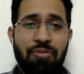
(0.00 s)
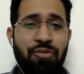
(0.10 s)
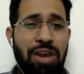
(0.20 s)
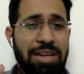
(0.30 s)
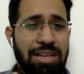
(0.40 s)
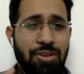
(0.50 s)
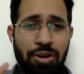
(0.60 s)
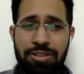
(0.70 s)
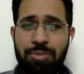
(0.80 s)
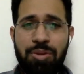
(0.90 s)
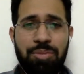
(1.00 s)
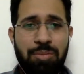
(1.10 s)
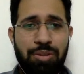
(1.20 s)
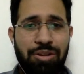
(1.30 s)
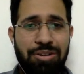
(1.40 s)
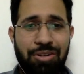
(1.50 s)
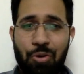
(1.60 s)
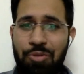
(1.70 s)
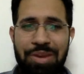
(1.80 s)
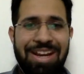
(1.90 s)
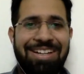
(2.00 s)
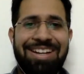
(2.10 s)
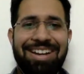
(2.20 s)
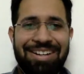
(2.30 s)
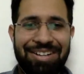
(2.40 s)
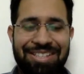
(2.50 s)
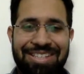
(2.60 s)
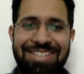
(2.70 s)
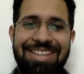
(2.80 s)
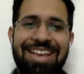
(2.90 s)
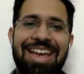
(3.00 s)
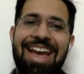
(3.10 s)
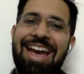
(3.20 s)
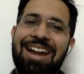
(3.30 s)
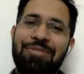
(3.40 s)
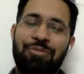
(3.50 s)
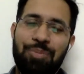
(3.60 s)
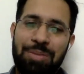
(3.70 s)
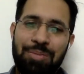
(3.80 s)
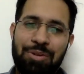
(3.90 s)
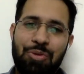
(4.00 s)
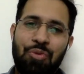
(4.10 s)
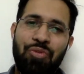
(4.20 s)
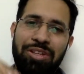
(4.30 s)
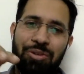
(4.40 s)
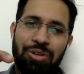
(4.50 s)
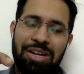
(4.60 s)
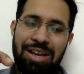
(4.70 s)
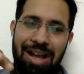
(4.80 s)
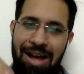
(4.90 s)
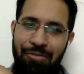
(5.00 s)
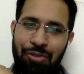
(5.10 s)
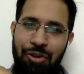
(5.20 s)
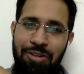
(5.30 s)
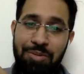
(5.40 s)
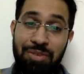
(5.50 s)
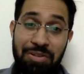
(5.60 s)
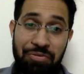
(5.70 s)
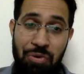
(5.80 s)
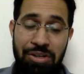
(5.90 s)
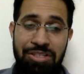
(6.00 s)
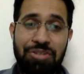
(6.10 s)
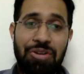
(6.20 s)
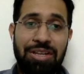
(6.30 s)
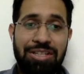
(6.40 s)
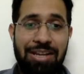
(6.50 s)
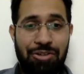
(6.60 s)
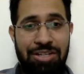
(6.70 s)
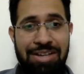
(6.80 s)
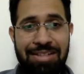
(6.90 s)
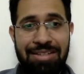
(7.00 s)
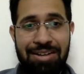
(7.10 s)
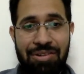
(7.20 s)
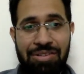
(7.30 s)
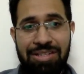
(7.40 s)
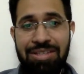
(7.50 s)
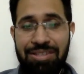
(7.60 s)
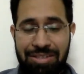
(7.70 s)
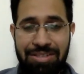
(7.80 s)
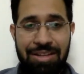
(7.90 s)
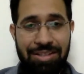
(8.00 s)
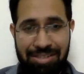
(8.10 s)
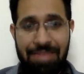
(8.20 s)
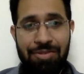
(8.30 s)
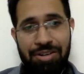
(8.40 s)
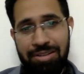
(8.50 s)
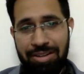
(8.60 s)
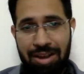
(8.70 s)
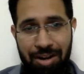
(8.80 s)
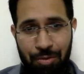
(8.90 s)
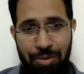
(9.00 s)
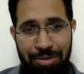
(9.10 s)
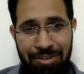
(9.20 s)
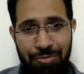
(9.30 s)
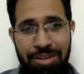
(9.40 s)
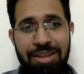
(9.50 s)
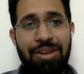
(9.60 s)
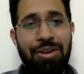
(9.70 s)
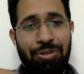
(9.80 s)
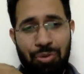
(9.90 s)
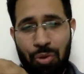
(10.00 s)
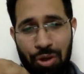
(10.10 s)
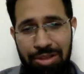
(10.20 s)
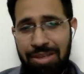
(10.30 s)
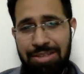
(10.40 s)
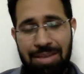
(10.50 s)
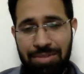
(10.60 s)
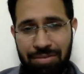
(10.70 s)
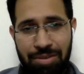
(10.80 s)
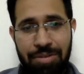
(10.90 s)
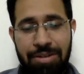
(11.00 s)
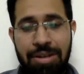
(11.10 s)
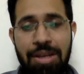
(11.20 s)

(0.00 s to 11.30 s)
Very knowledgeable people don't make it in entrances, and people who with only half knowledge but very focused knowledge actually crack their entrances. This I've learned the hard way, believe me, through all the exams I've given.